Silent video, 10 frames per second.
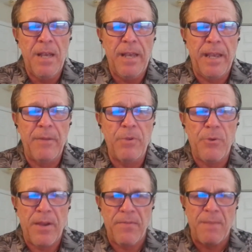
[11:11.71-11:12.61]
And when you
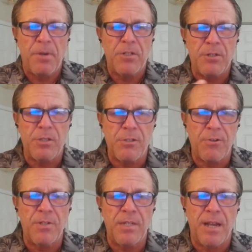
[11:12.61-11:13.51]
have that much
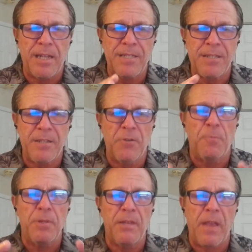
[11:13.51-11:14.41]
uncertainty, I still
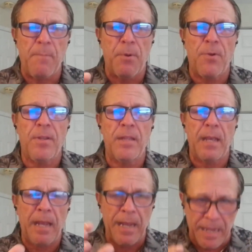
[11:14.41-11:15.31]
believe a bird in the
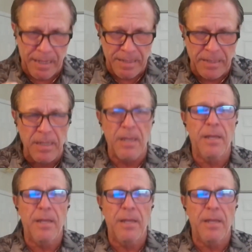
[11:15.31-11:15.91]
hand